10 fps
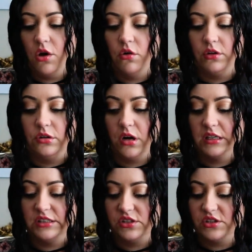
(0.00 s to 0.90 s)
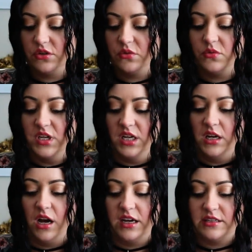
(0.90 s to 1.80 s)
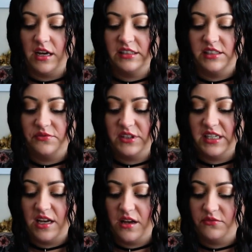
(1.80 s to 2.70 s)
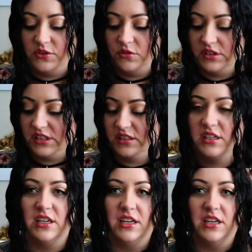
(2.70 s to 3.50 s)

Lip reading: or not. So I definitely have noticed